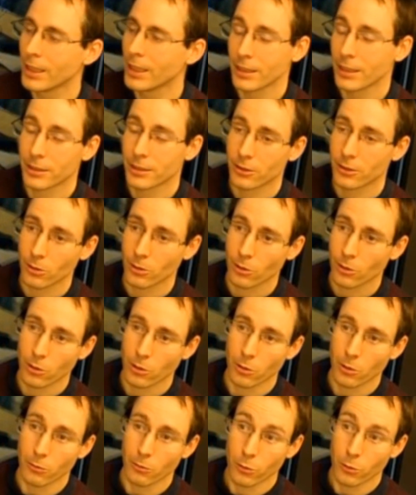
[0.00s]

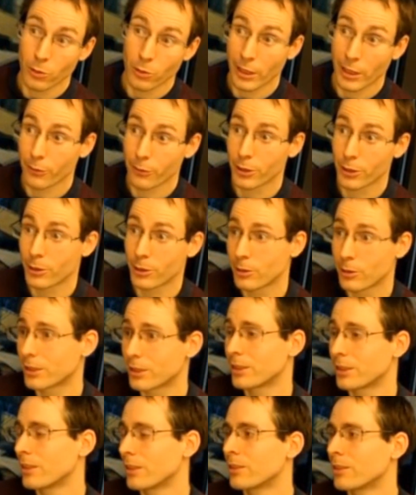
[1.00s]
So whoever
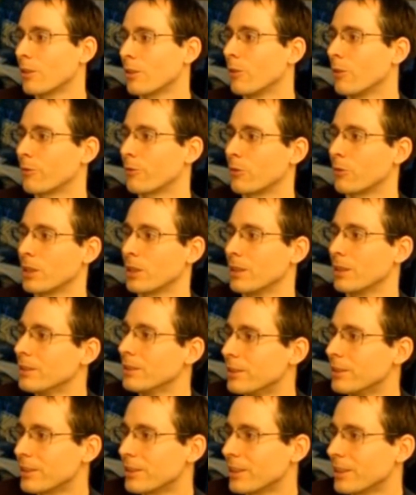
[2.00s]
uses the software
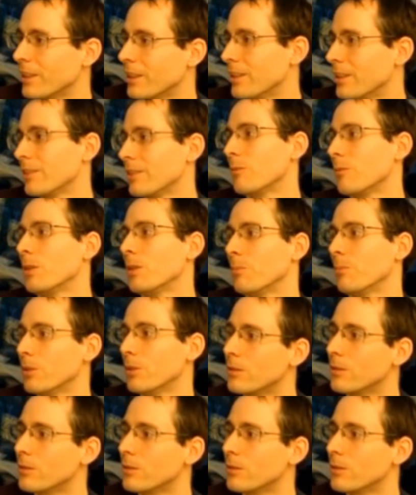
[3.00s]
is citing the paper.